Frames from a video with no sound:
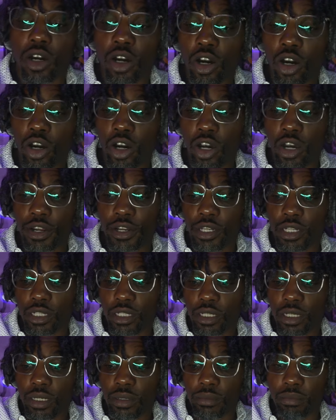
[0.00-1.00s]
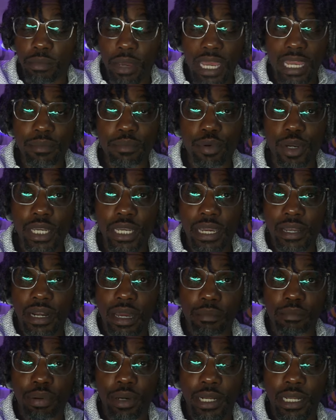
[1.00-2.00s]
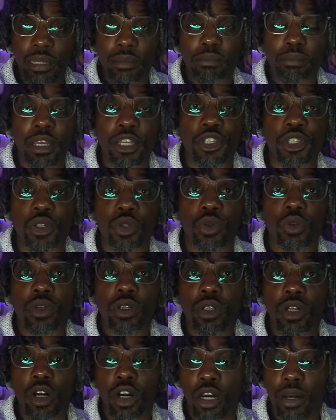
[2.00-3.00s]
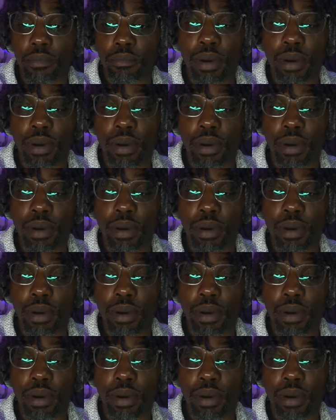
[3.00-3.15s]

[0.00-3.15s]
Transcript: on Mabry and I'm putting Mitchell on